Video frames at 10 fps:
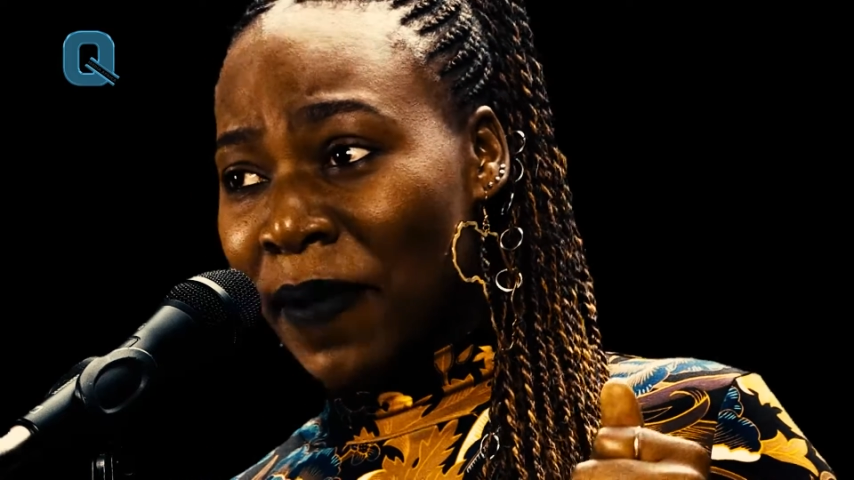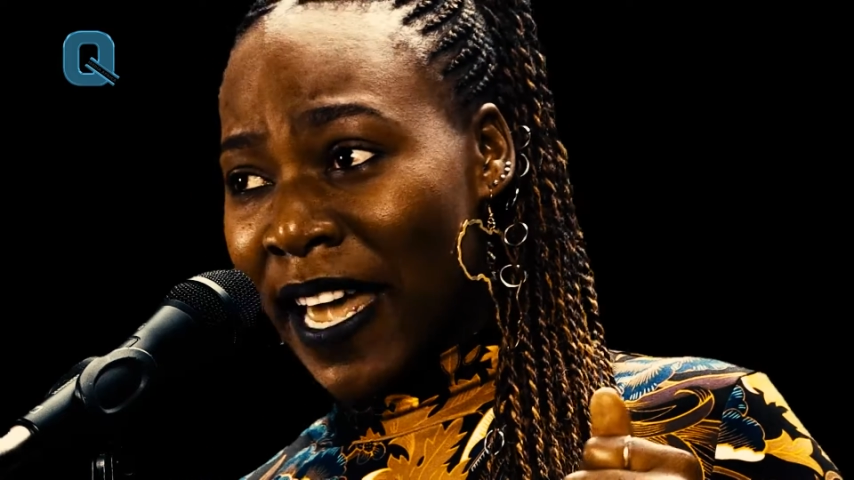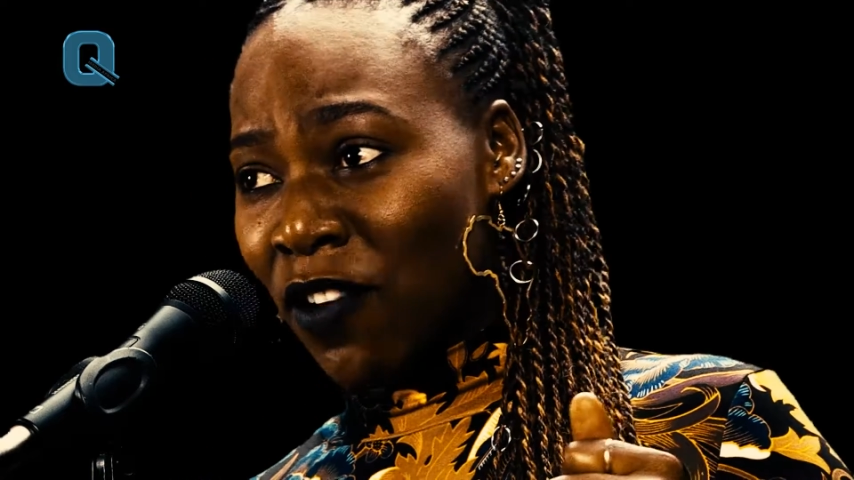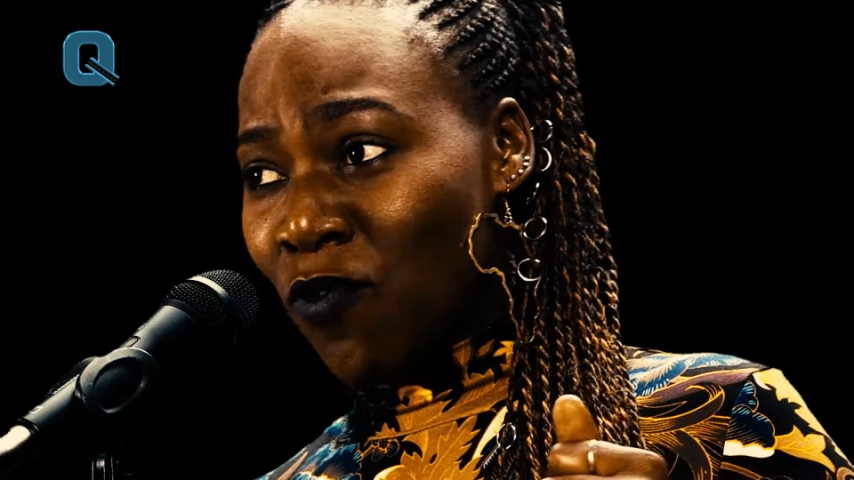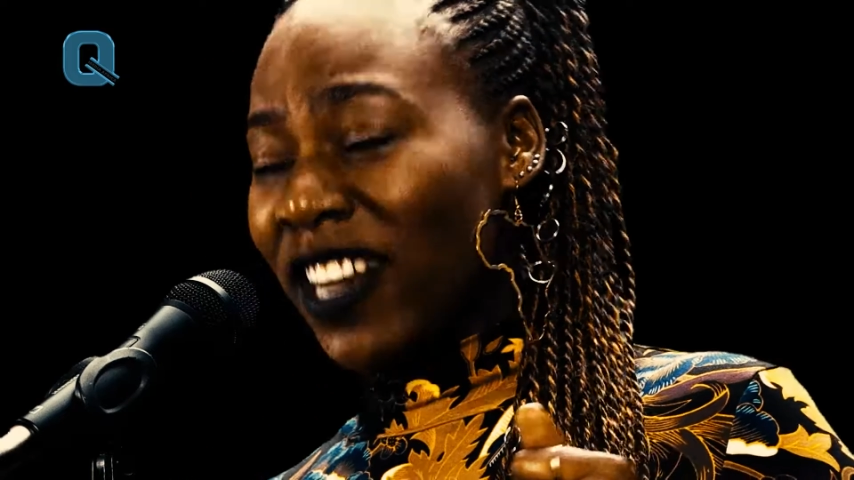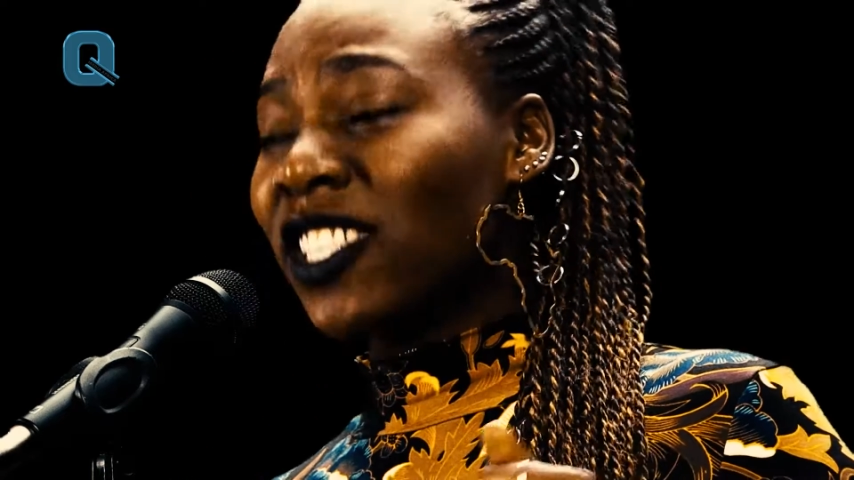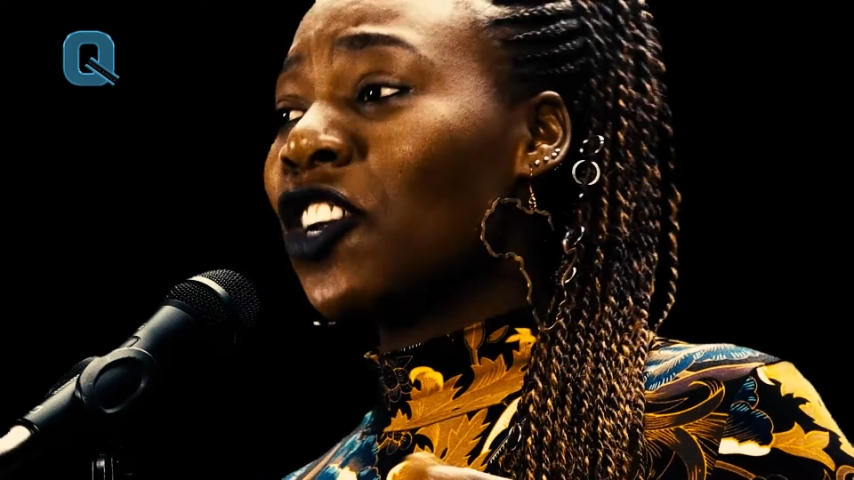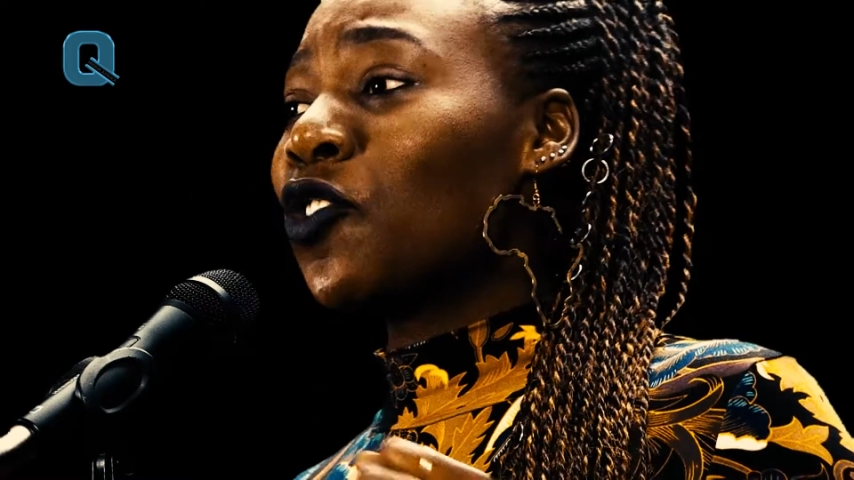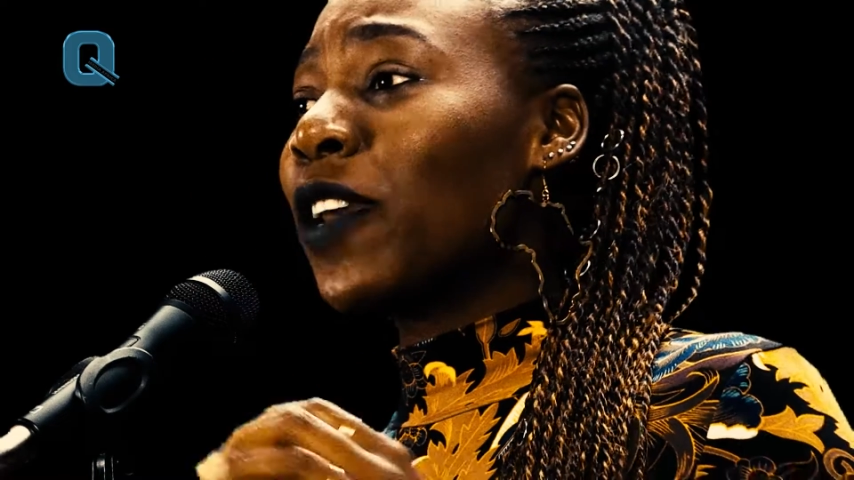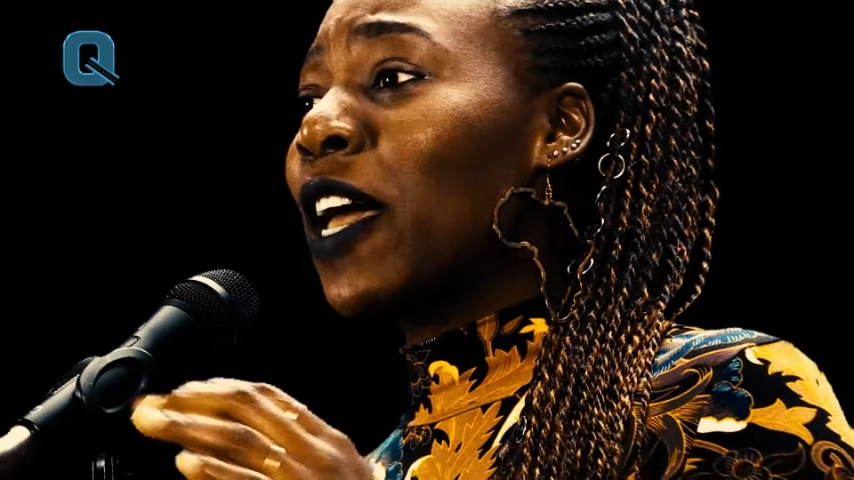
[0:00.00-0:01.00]
playing
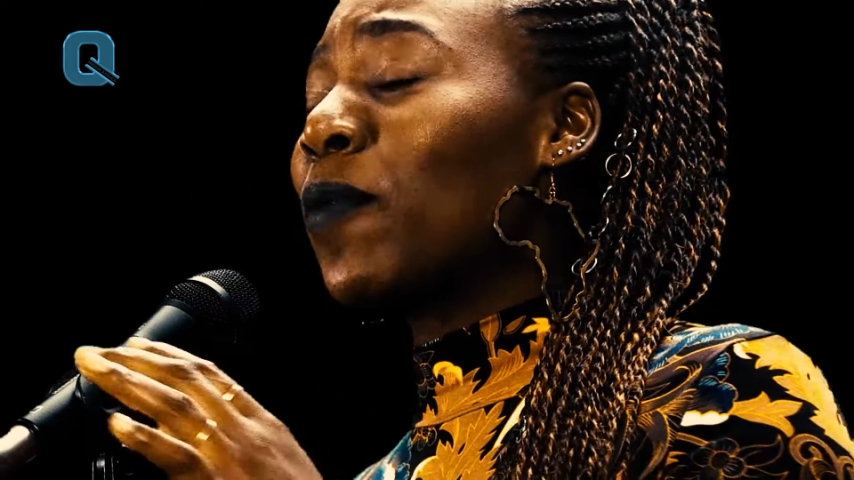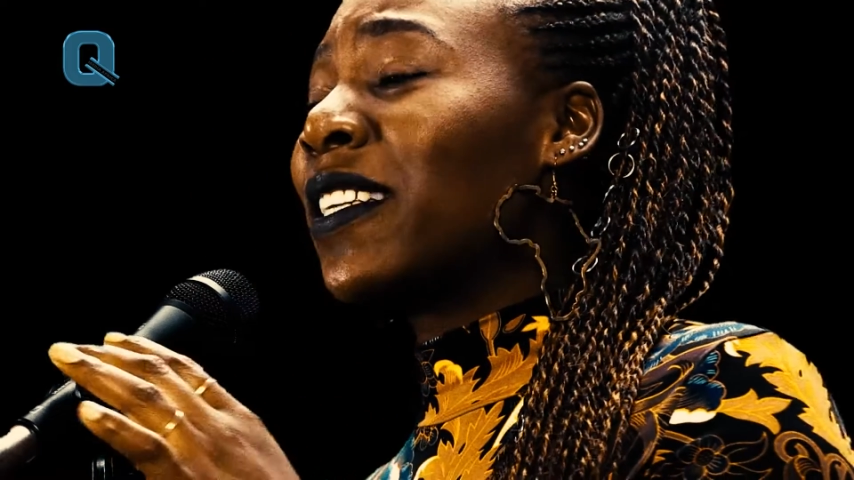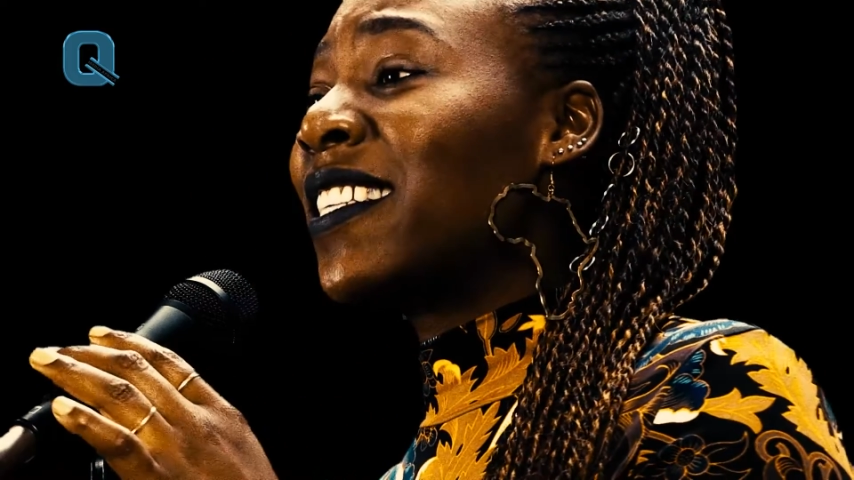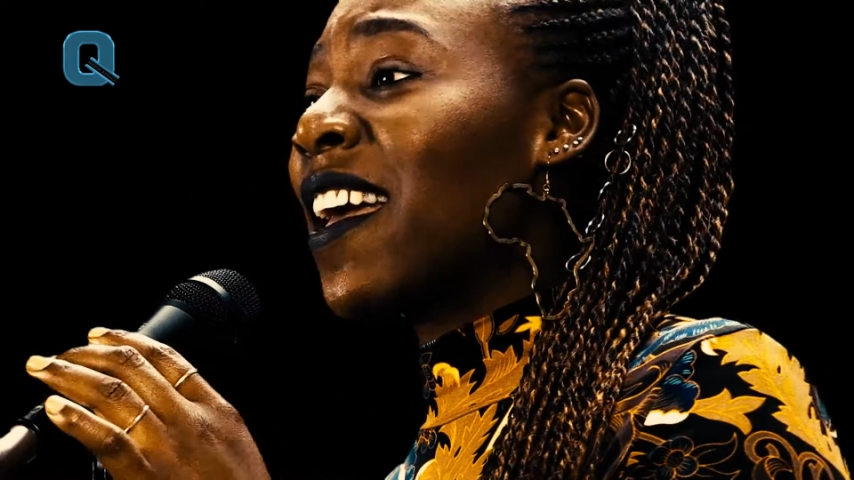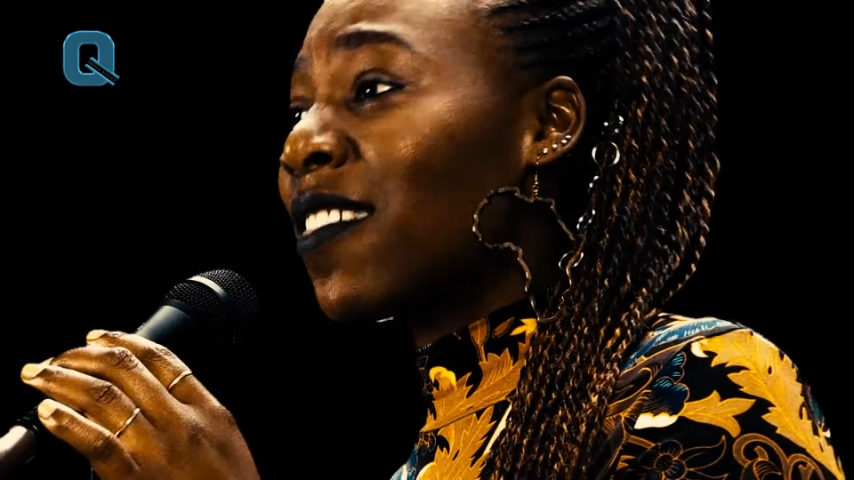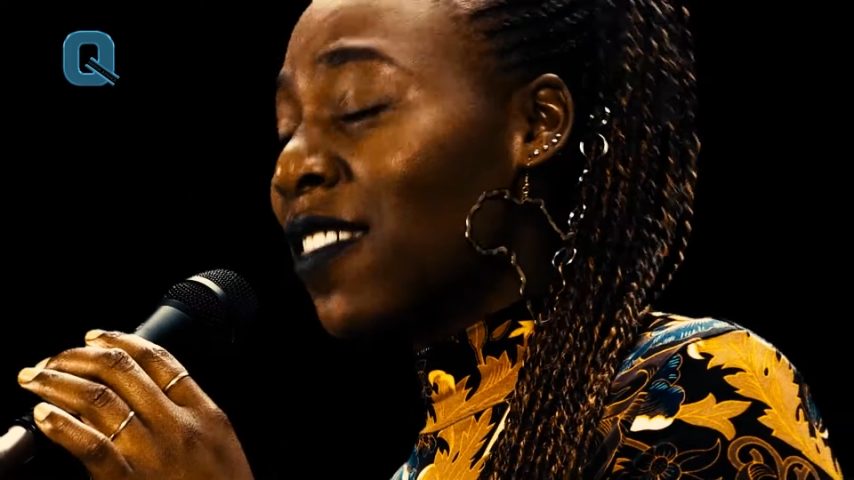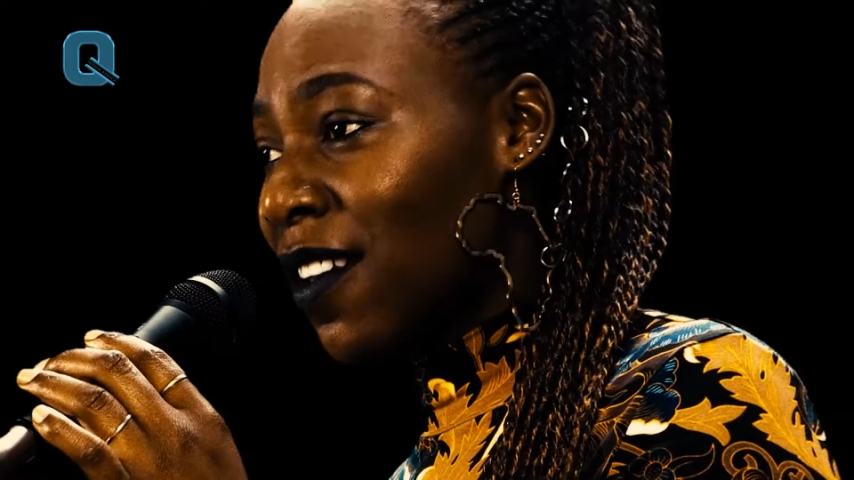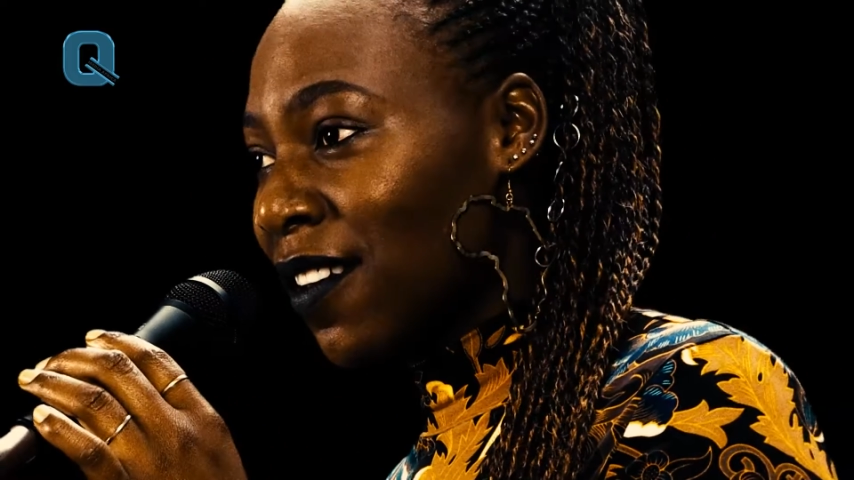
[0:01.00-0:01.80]
Russian roulette with death.